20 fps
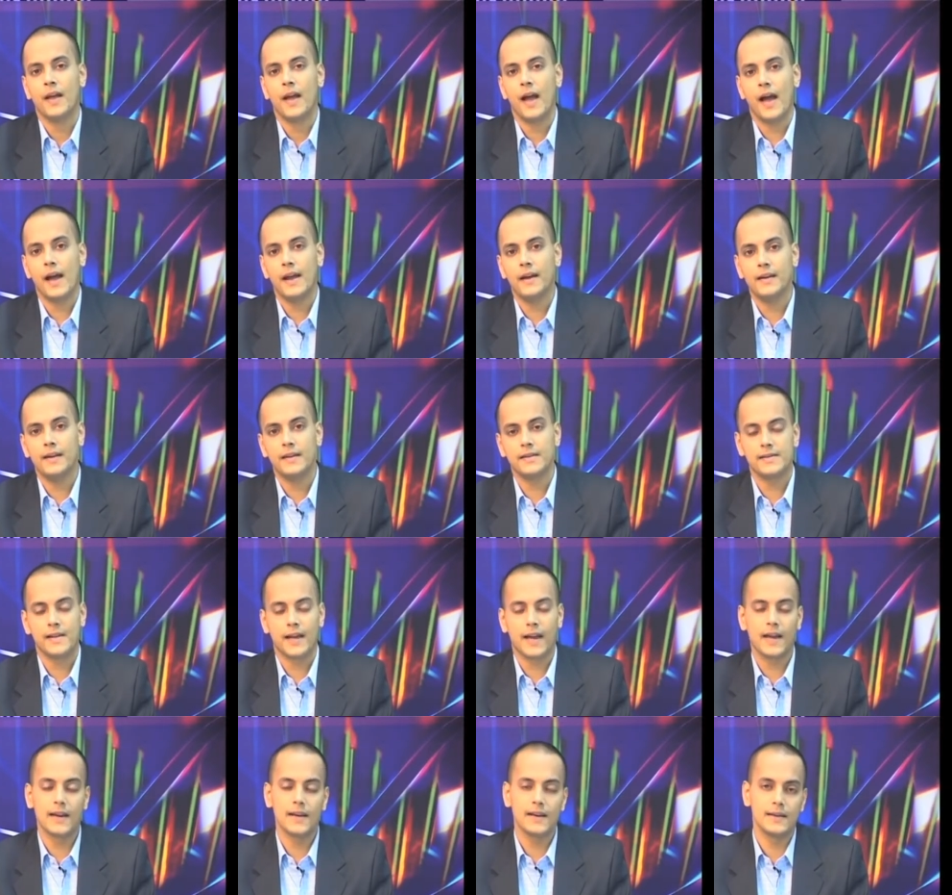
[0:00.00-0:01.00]
and the
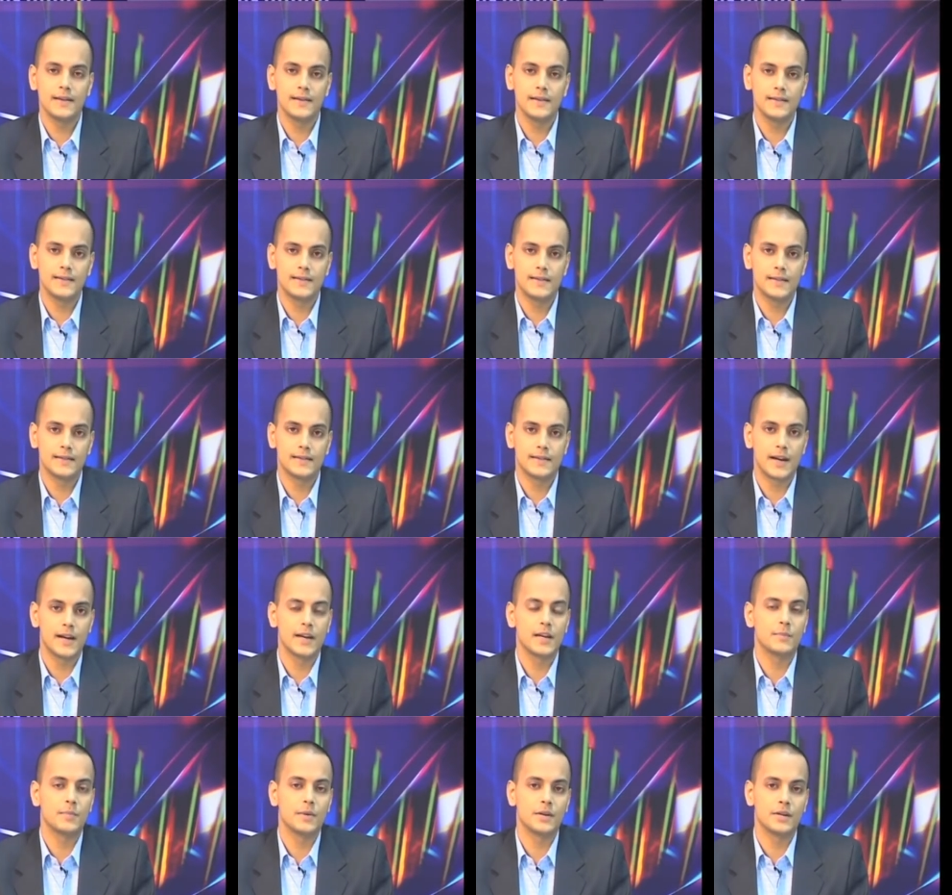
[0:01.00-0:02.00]
second is the
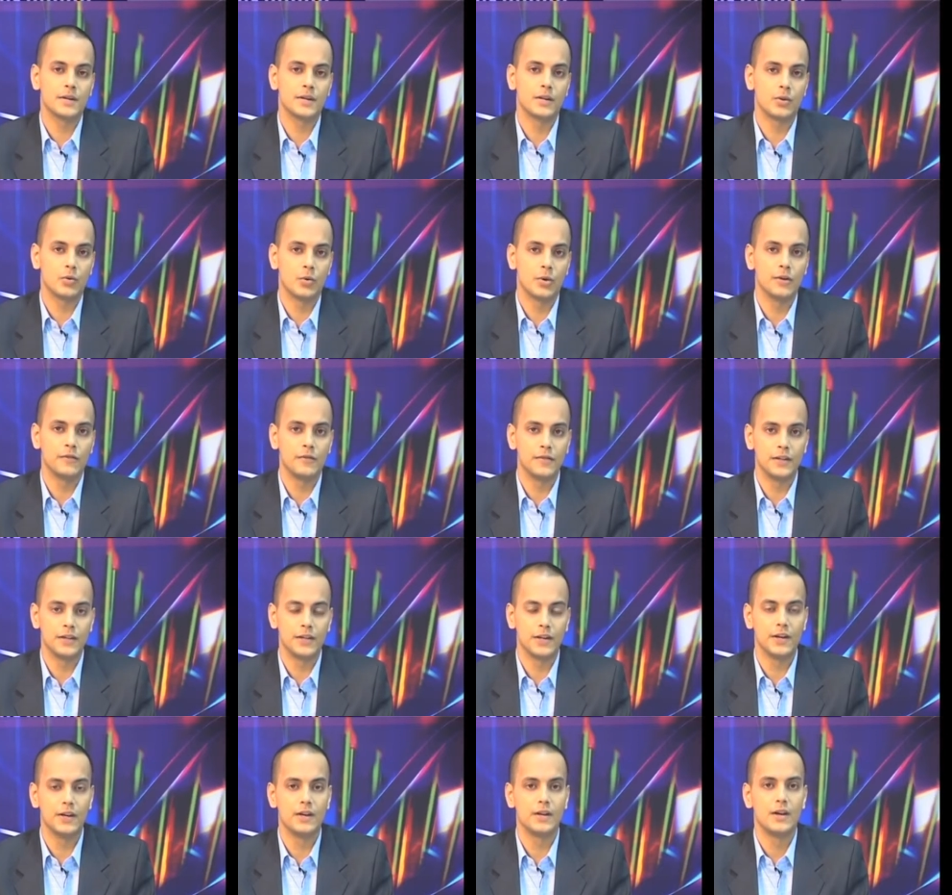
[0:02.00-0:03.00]
static pressure
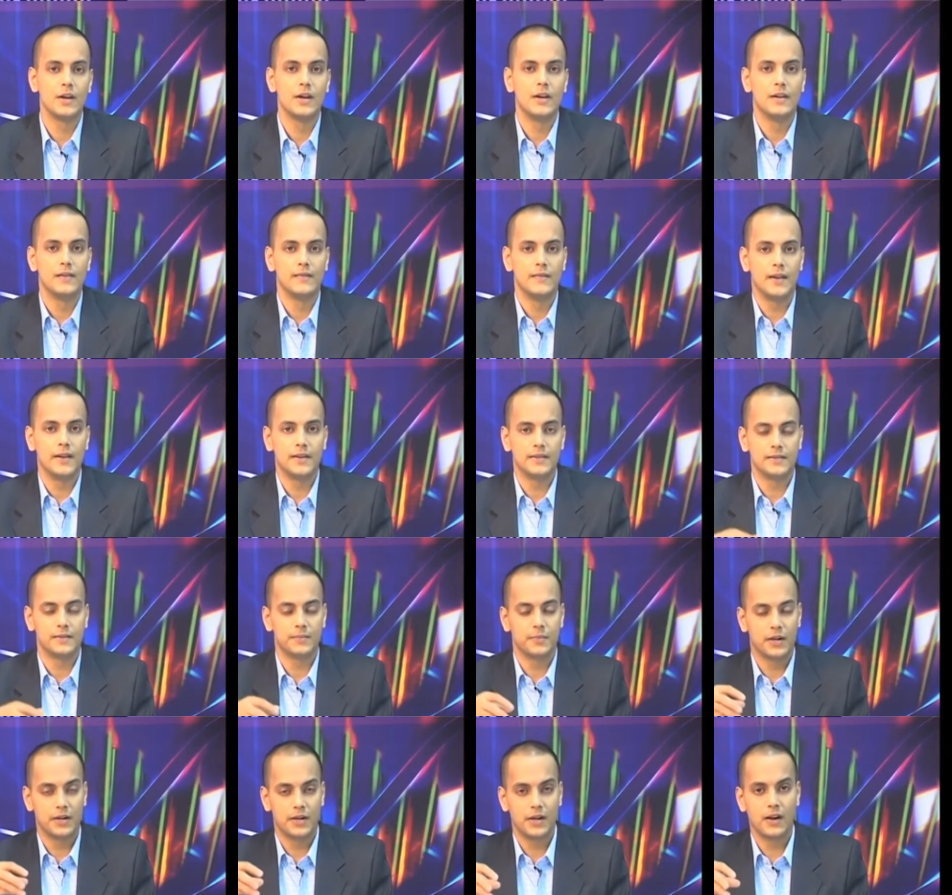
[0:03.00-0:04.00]
coefficient that is the
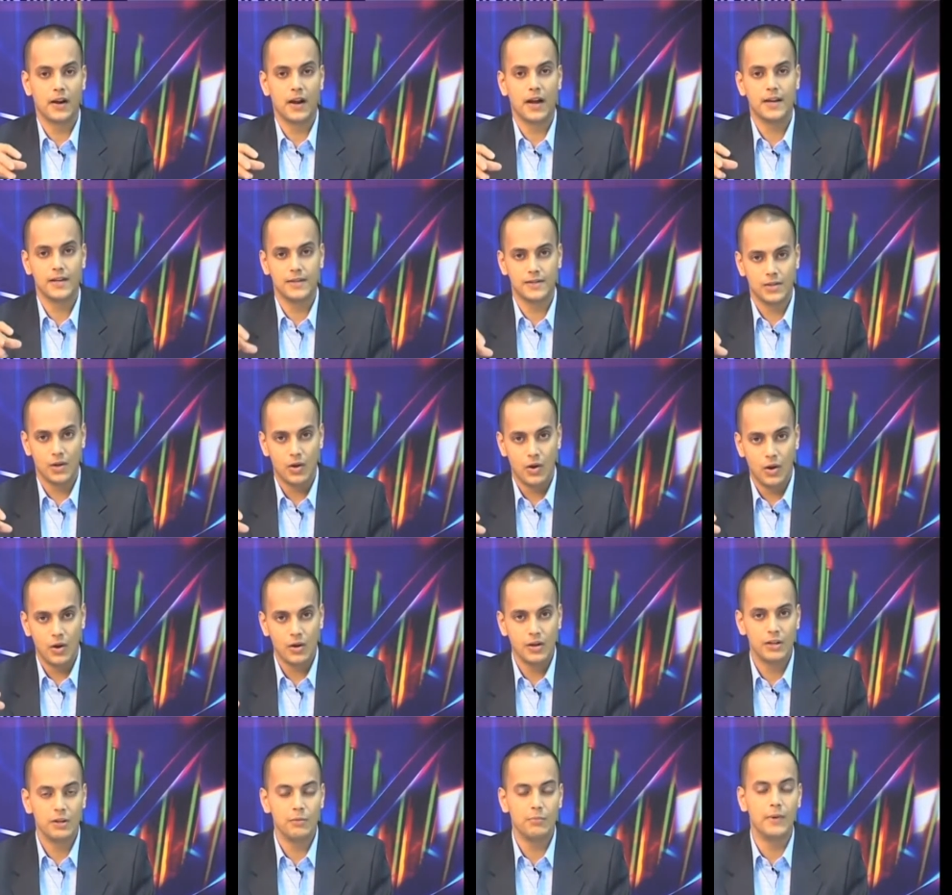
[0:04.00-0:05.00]
pressure rise
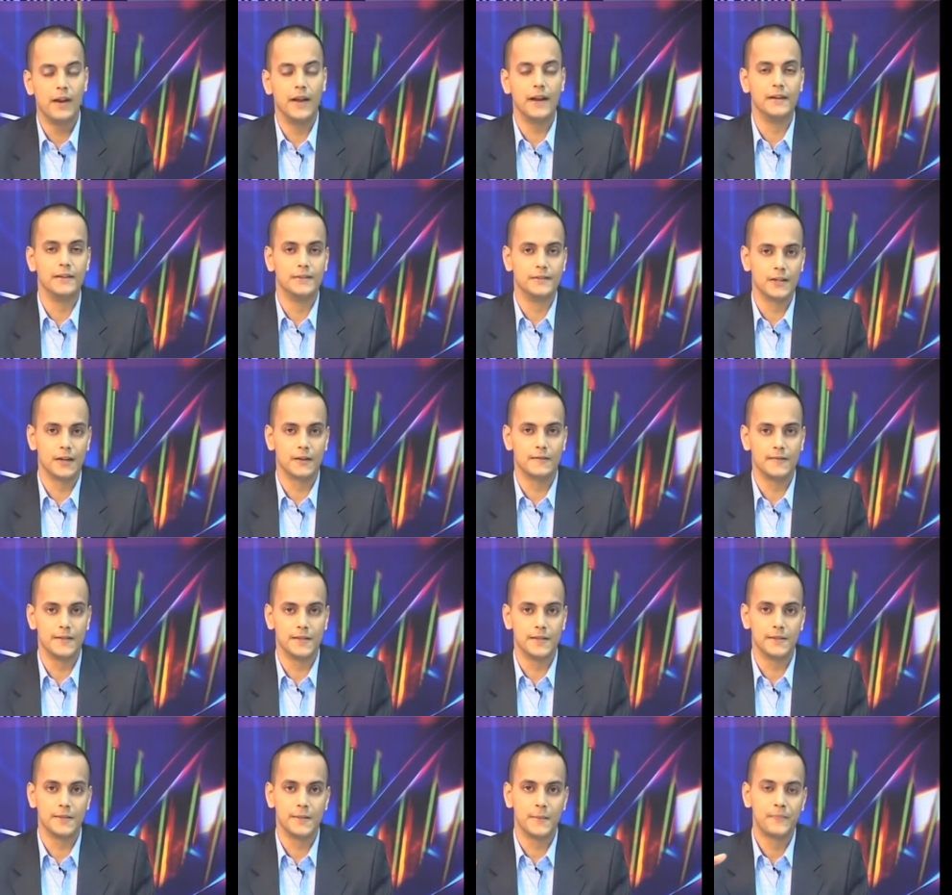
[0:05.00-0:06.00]
on the blade
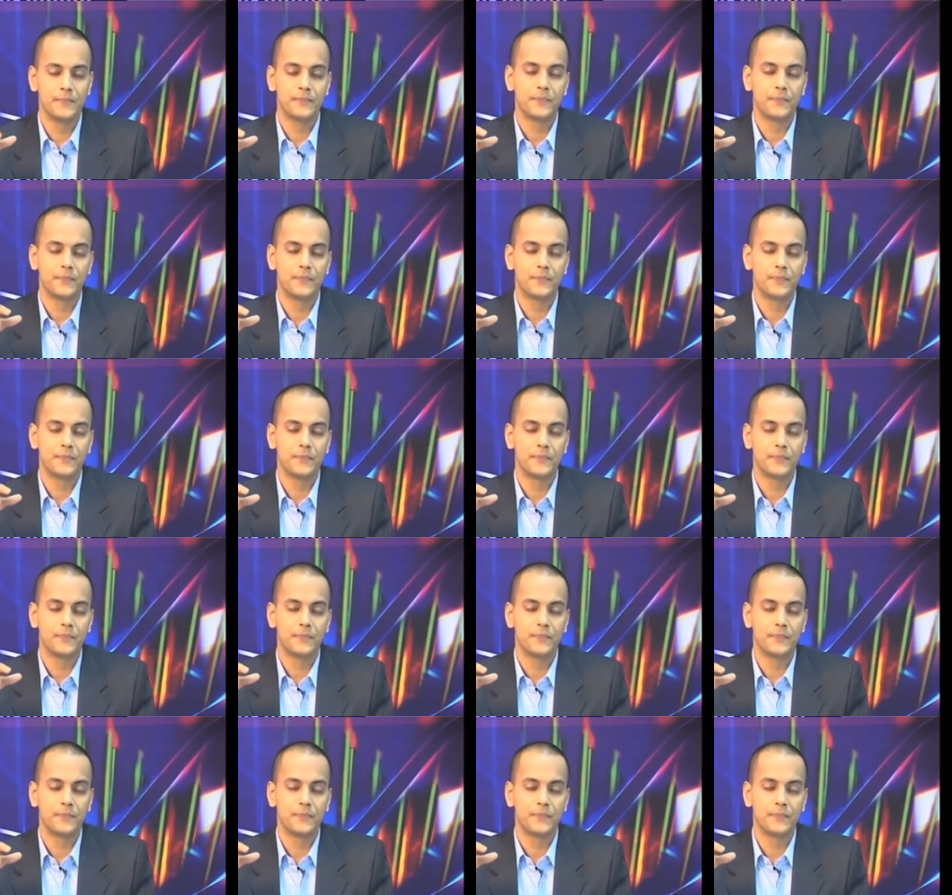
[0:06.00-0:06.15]
surface.